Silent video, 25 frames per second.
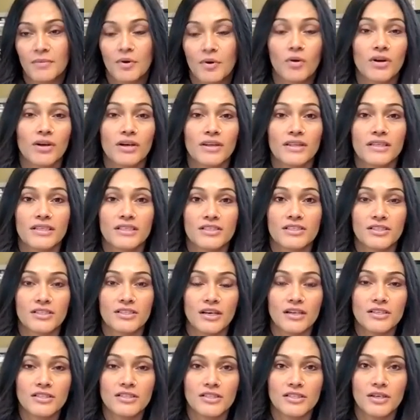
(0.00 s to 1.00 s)
or there's
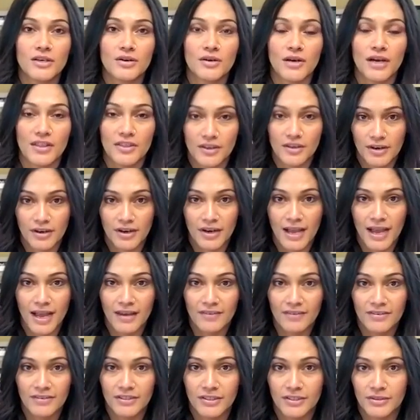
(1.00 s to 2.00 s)
also other
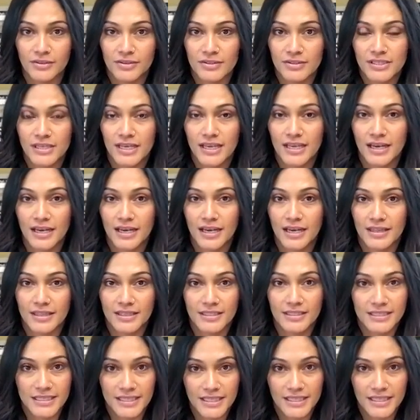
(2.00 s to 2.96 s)
avenues like the